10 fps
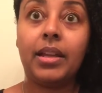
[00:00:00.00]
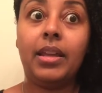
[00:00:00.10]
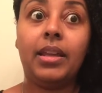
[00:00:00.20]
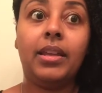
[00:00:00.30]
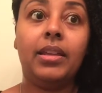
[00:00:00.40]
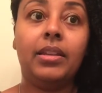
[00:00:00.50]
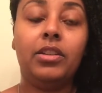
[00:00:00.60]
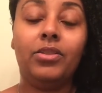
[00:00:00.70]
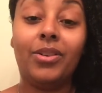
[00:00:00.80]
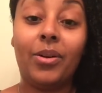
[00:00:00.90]
and
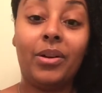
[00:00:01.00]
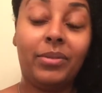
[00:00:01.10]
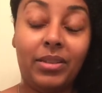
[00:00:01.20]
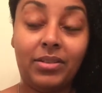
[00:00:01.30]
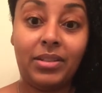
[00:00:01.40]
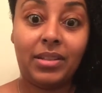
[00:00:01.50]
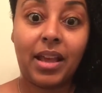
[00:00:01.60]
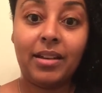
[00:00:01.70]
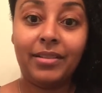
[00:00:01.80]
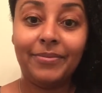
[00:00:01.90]
you'll go on with your
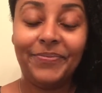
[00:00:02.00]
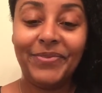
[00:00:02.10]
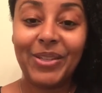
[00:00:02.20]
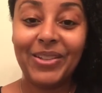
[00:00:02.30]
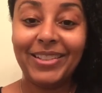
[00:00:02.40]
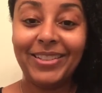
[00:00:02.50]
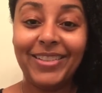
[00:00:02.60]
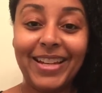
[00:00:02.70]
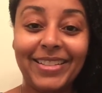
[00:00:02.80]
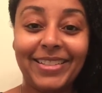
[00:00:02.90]
style. So I'll see you
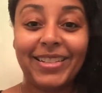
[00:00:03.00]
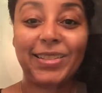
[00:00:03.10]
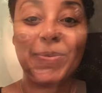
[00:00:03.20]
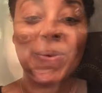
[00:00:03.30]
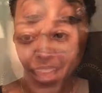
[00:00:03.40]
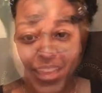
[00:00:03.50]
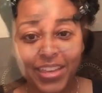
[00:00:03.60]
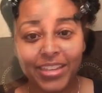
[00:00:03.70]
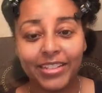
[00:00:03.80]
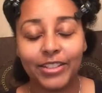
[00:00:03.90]
guys in just a moment.
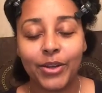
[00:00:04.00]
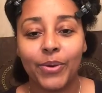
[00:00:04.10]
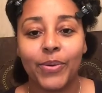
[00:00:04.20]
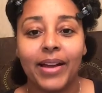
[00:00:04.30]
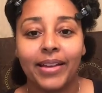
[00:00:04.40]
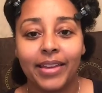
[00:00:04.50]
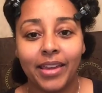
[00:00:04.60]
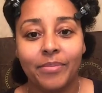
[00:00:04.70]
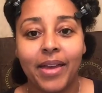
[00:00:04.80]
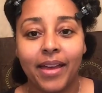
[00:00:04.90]
Hey, so I
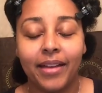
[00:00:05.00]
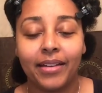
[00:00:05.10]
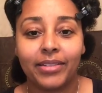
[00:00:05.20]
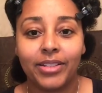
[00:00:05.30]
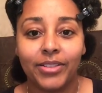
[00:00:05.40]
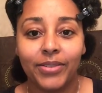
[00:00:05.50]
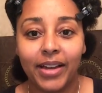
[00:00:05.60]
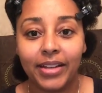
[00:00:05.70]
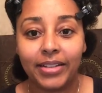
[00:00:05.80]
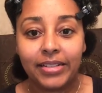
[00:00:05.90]
came back to you
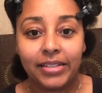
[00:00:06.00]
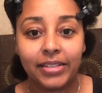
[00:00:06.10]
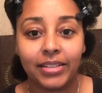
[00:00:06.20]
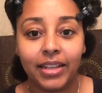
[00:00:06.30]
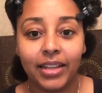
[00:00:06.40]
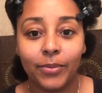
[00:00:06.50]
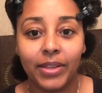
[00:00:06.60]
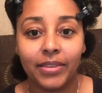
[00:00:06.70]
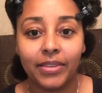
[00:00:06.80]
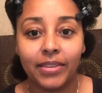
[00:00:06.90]
guys
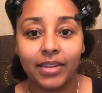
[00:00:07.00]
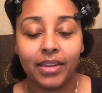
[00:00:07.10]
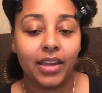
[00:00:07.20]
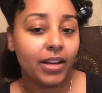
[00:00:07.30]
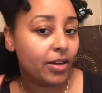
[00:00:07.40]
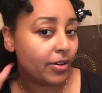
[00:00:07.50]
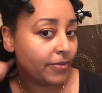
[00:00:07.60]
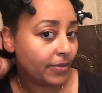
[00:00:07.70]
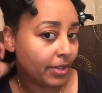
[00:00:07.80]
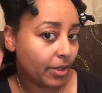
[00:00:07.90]
with the
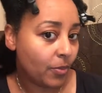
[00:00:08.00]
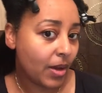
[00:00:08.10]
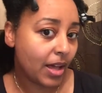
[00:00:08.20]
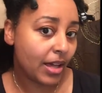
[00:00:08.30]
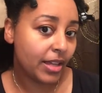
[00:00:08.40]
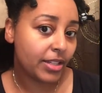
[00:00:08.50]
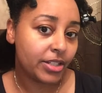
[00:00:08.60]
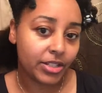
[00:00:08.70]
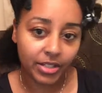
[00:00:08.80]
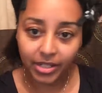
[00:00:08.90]
hair fully
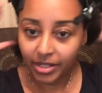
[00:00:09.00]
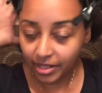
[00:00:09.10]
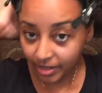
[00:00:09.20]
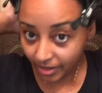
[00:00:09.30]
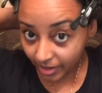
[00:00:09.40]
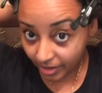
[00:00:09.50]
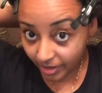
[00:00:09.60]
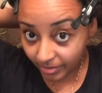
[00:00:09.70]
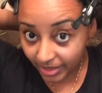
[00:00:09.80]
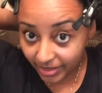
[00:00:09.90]
washed,
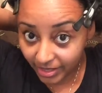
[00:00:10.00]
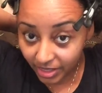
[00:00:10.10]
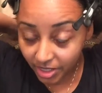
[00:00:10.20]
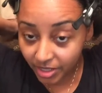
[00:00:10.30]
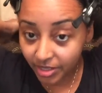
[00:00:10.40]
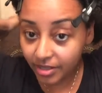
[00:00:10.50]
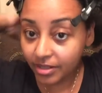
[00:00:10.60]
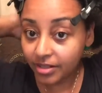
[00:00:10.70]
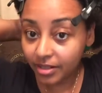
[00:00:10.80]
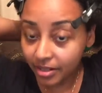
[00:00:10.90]

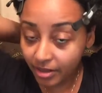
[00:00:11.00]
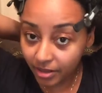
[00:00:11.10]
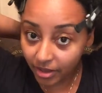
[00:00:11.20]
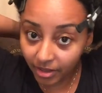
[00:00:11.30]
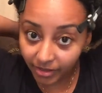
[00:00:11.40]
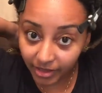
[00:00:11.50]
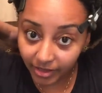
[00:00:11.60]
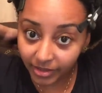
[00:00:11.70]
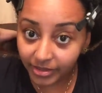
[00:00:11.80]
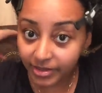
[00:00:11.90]
conditioned, all
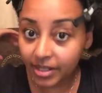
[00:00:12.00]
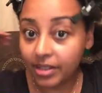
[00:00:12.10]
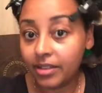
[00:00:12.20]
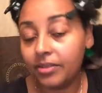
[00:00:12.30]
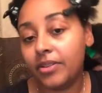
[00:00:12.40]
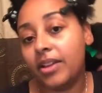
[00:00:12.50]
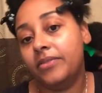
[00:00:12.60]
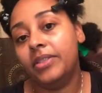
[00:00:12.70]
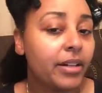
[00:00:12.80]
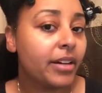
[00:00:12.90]
that good stuff.
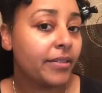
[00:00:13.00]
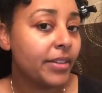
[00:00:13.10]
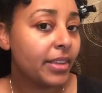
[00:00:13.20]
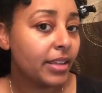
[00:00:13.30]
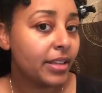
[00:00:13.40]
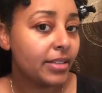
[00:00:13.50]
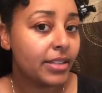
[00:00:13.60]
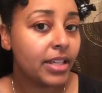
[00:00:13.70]
I've started everything in